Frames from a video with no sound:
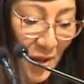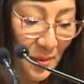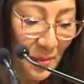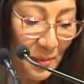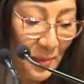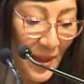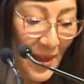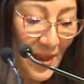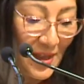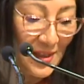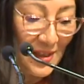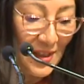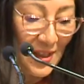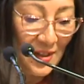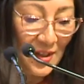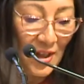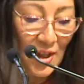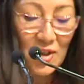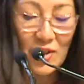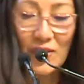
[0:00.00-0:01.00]
place in
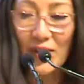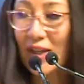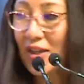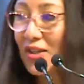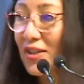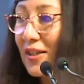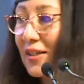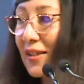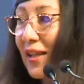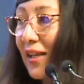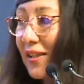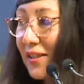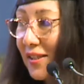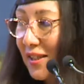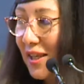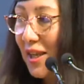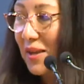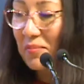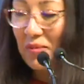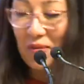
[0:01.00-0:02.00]
the education
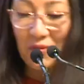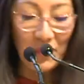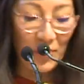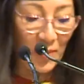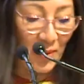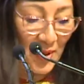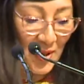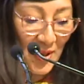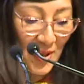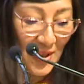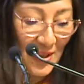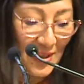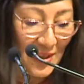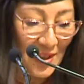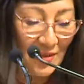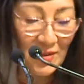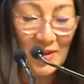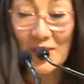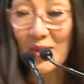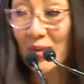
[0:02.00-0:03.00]
landscape of Mauritius,
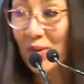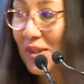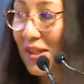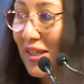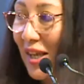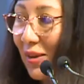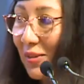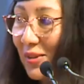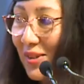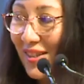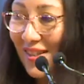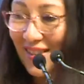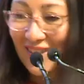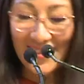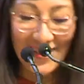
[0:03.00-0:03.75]
there is no doubt.